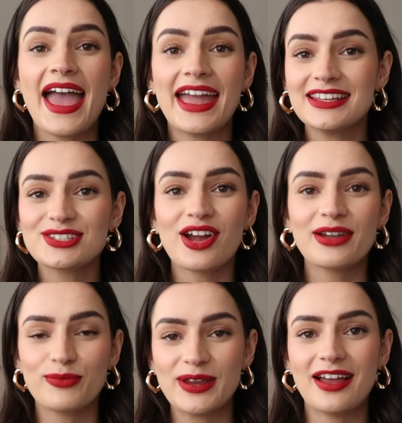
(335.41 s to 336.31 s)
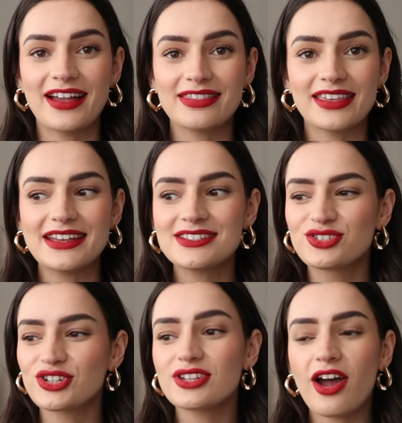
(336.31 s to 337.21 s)
Anytime we light this,
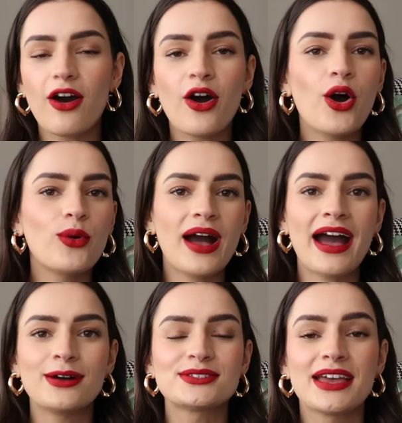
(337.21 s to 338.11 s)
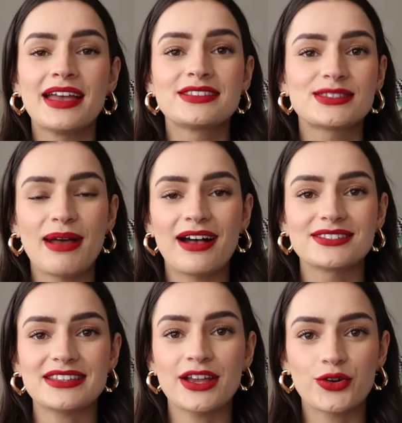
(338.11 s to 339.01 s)
just our whole house
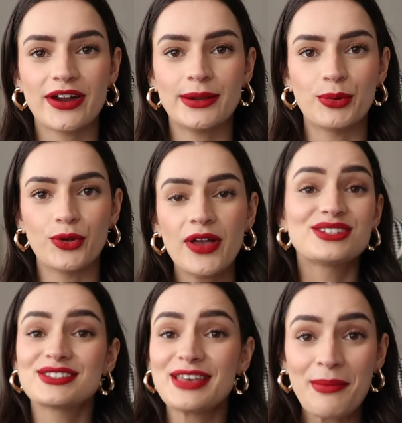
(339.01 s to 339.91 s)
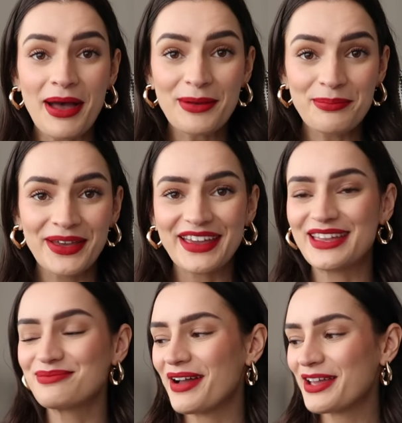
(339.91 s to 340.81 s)
smells incredible. To sum up,
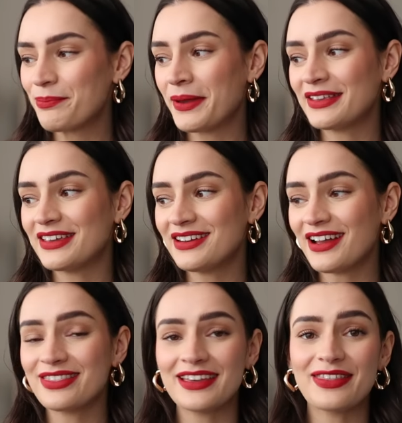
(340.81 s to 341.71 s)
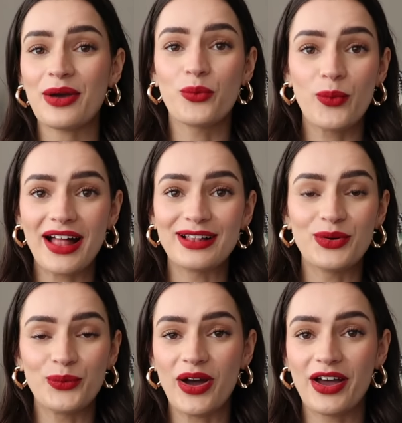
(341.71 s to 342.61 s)
in my opinion, I think they're
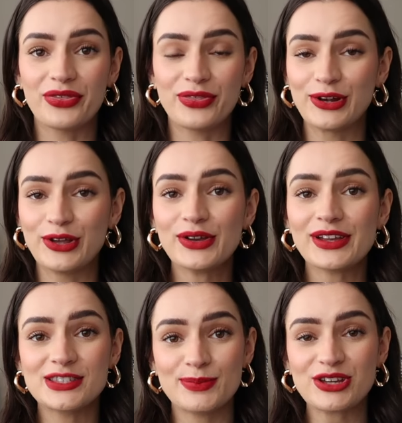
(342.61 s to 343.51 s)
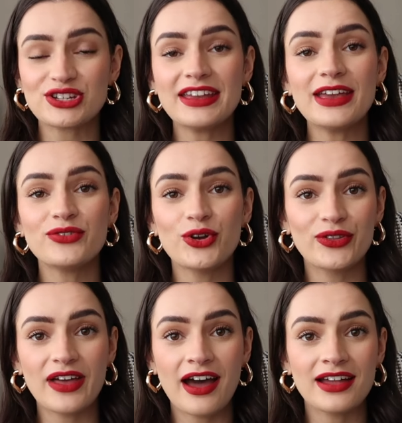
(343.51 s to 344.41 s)
well worth the look, especially if you're
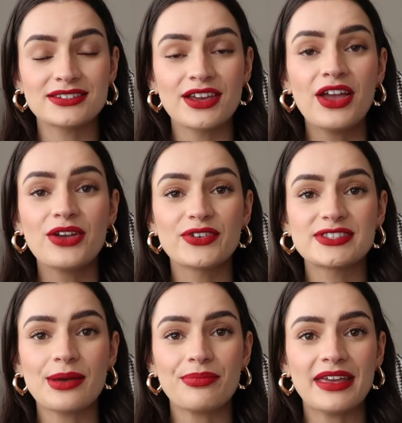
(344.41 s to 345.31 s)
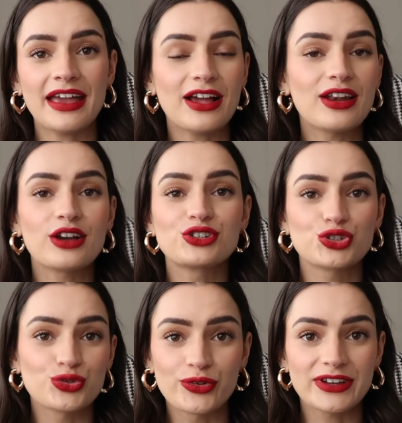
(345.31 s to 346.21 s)
on the hunt for something
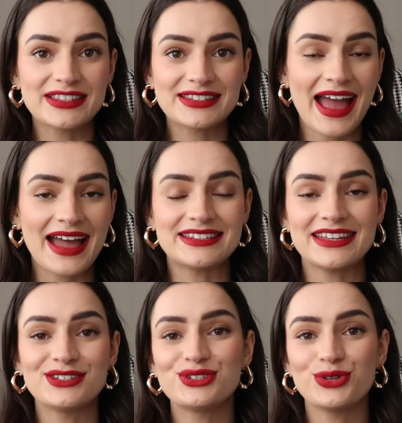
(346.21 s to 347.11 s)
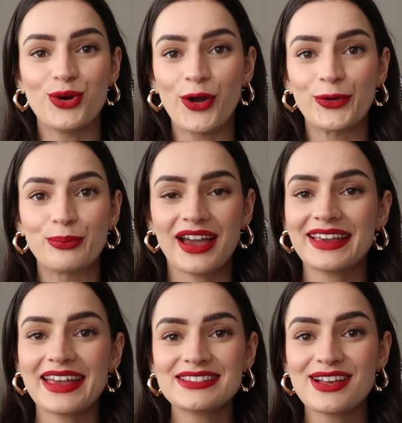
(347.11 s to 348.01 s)
luxurious to add into your home. I
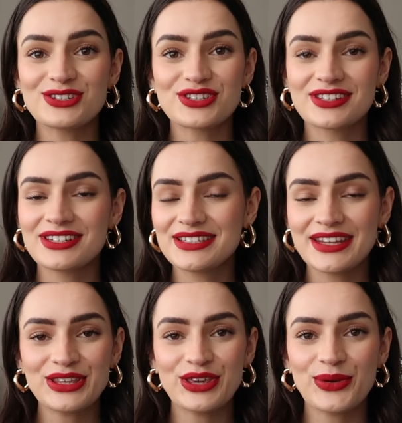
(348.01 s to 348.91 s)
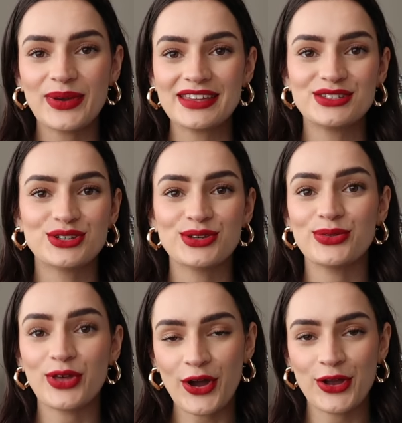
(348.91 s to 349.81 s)
guess I'll just continue
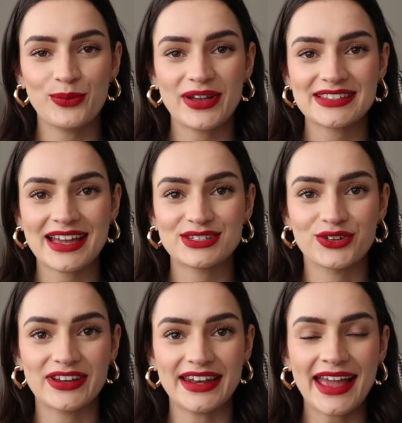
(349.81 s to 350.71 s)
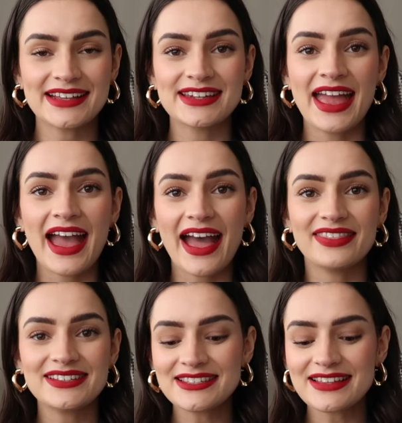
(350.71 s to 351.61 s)
into the homewares category next.
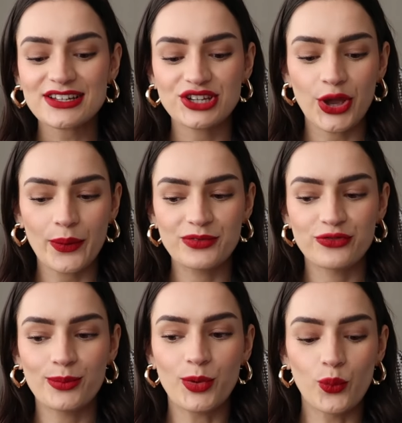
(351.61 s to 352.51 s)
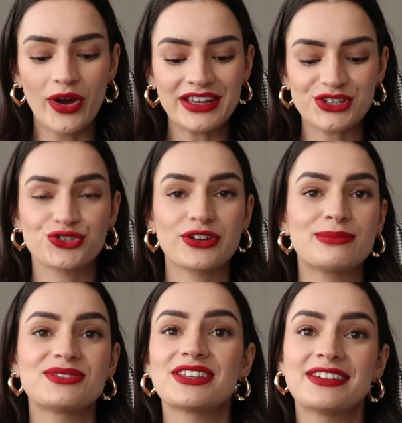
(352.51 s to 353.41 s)
And this is actually going from one
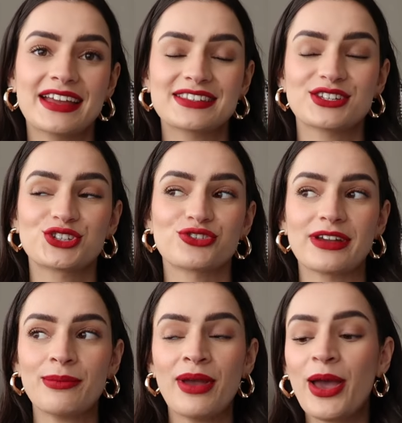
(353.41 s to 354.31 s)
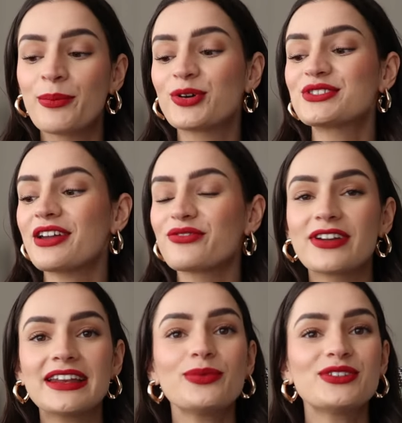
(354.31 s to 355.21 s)
extreme to the next extreme because I
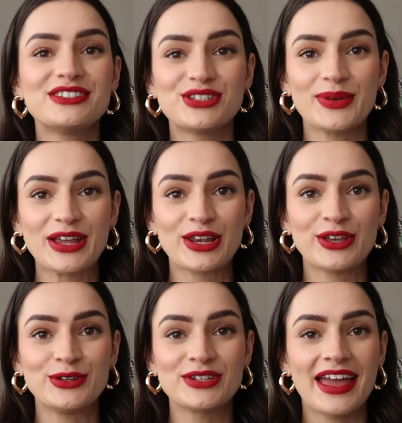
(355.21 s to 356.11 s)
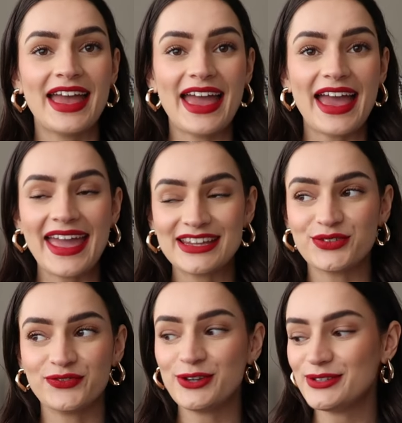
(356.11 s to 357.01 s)
really wanted to include a
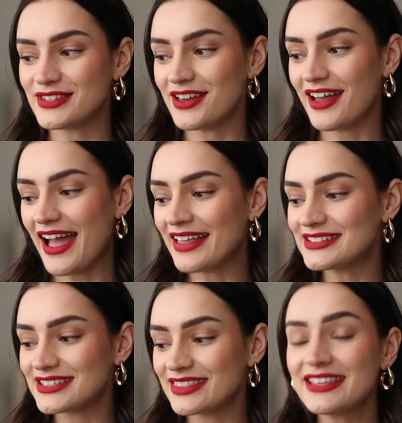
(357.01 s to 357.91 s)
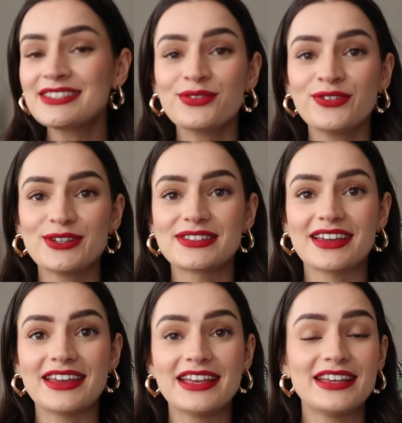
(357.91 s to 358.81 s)
diffuser. And this
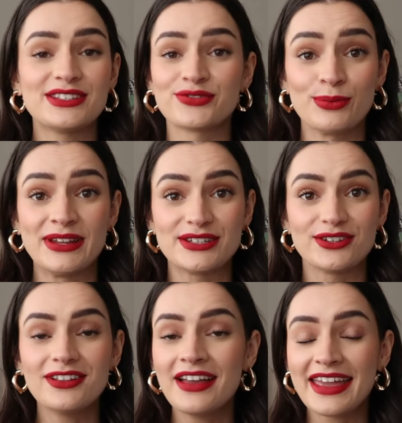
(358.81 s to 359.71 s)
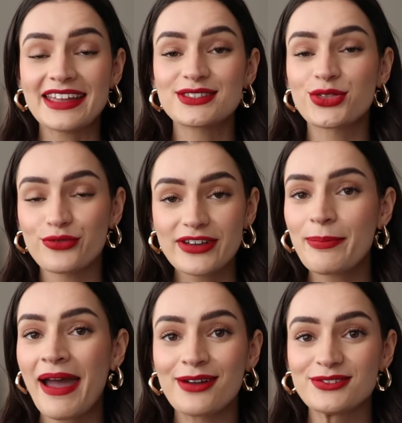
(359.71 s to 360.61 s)
diffuser is from Lidl. It's
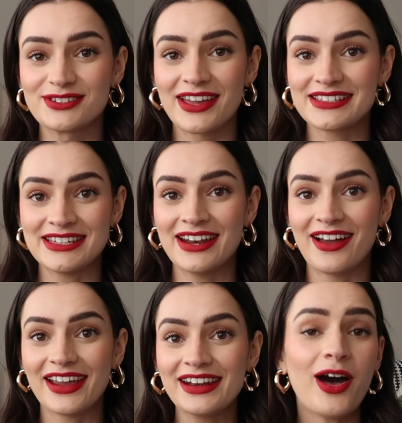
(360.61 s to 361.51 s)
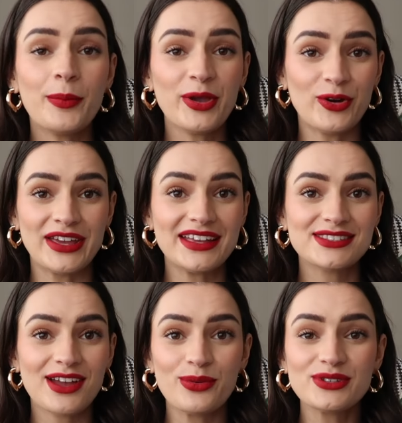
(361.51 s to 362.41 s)
£3.99. I'll be
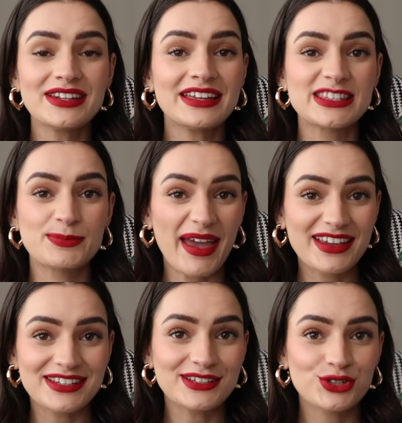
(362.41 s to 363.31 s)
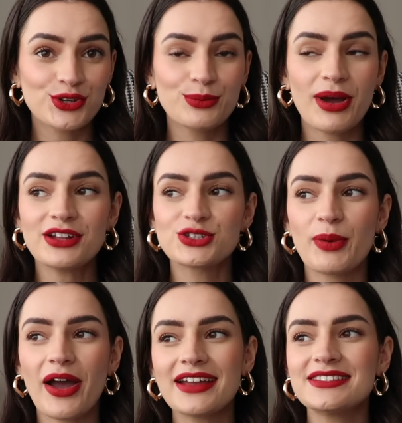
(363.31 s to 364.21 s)
honest, I wasn't expecting too much, but